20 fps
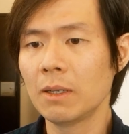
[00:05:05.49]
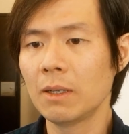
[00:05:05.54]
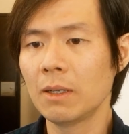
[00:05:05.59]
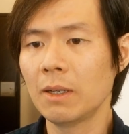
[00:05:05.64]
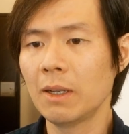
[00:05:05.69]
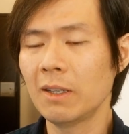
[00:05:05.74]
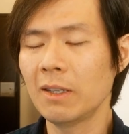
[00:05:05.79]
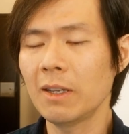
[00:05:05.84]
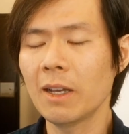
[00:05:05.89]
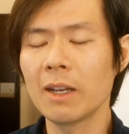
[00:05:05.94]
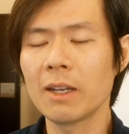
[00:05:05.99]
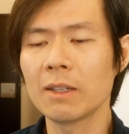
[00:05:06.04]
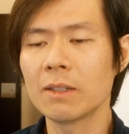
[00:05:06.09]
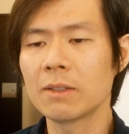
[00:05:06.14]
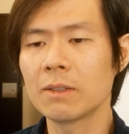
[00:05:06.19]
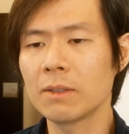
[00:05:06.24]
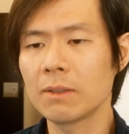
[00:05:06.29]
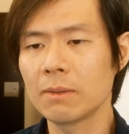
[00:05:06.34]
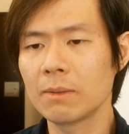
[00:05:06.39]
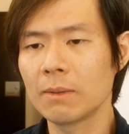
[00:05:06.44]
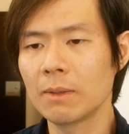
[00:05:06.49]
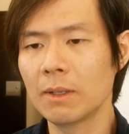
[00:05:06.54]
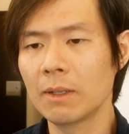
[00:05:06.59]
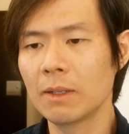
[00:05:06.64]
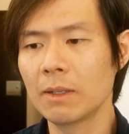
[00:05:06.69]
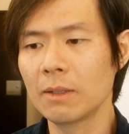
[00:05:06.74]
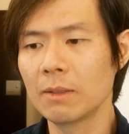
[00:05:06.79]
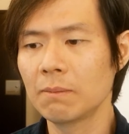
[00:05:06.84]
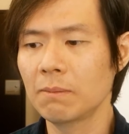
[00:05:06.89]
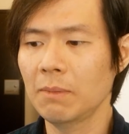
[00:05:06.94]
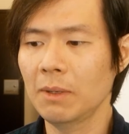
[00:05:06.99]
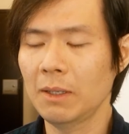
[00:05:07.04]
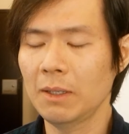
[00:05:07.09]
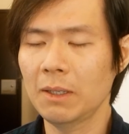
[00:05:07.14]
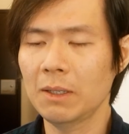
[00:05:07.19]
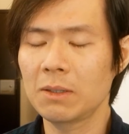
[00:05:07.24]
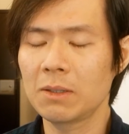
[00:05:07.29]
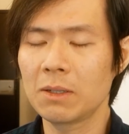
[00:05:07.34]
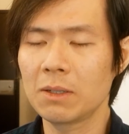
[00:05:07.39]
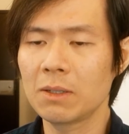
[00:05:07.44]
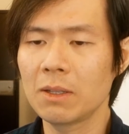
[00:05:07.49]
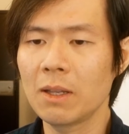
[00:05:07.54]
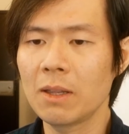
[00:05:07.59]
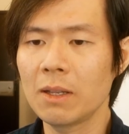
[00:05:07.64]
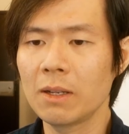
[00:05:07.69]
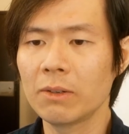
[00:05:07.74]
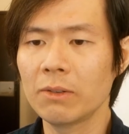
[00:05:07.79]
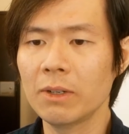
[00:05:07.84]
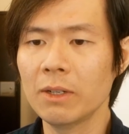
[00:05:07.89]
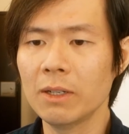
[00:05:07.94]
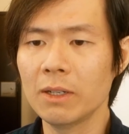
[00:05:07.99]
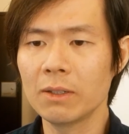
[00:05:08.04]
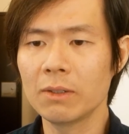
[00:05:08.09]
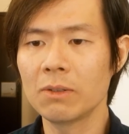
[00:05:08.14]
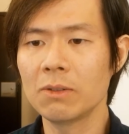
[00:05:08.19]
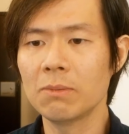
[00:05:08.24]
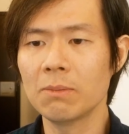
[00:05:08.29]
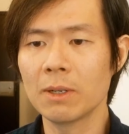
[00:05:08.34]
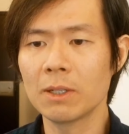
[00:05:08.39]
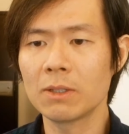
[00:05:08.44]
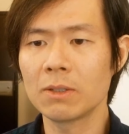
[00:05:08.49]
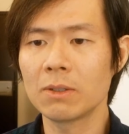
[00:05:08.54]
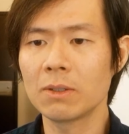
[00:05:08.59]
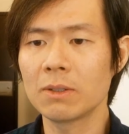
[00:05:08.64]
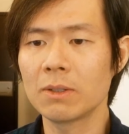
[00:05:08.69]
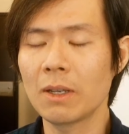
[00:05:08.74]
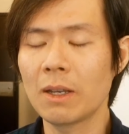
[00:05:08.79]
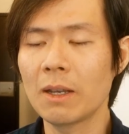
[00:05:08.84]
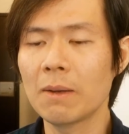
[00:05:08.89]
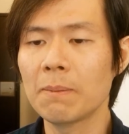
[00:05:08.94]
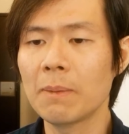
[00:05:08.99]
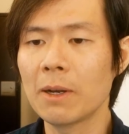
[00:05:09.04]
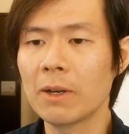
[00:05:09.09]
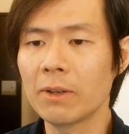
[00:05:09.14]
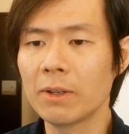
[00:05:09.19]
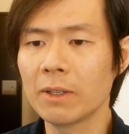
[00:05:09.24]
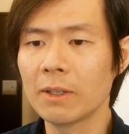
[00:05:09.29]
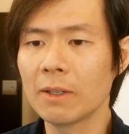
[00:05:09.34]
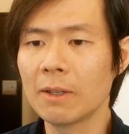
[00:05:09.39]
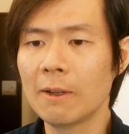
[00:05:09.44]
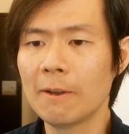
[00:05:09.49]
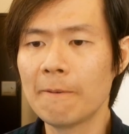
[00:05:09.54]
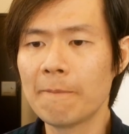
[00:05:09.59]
And yeah, it's I guess there's nothing really too much to say about it.